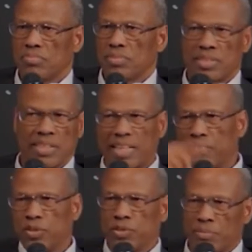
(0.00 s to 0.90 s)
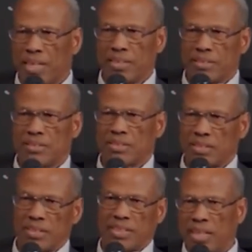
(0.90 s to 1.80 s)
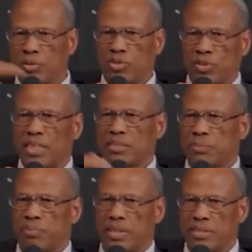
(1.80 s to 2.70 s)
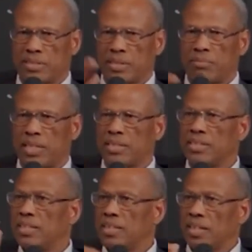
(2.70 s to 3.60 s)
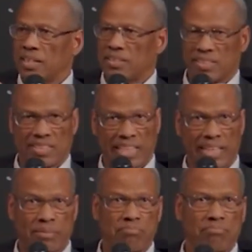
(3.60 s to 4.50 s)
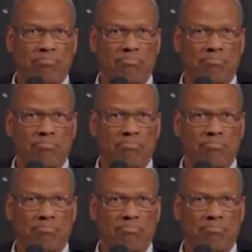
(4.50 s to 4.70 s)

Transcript: didn't have you in mind, so you're now trying to play in somebody else's game.